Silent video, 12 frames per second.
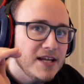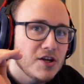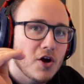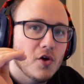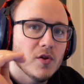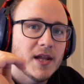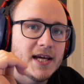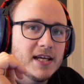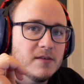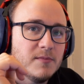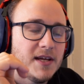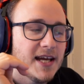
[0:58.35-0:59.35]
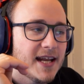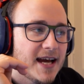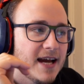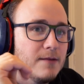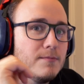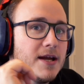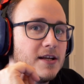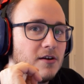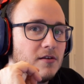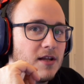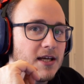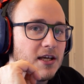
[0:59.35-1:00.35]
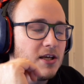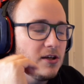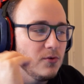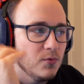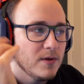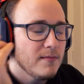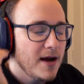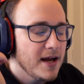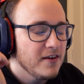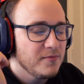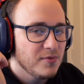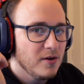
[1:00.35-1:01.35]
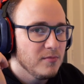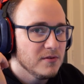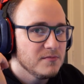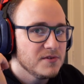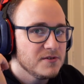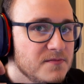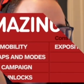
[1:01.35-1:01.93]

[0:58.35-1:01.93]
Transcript: not like me and I may not like you. We might have problems.